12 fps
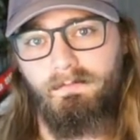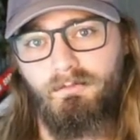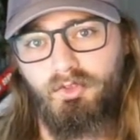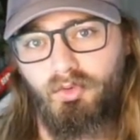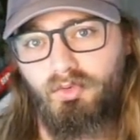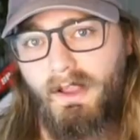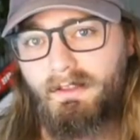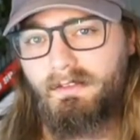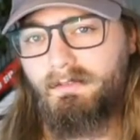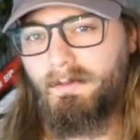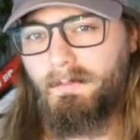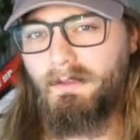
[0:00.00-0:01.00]
directly
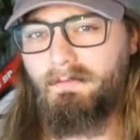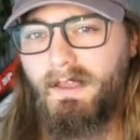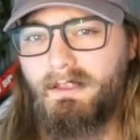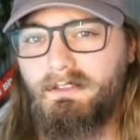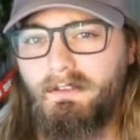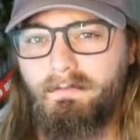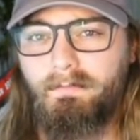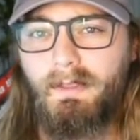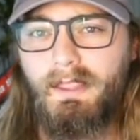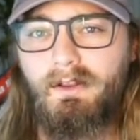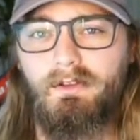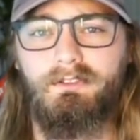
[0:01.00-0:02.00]
from the effects of
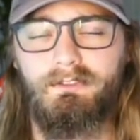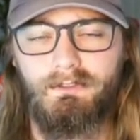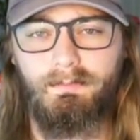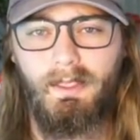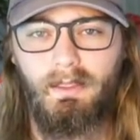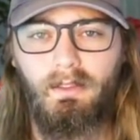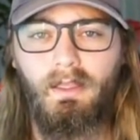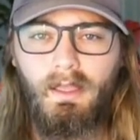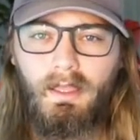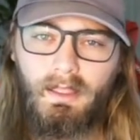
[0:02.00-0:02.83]
Peter's spell,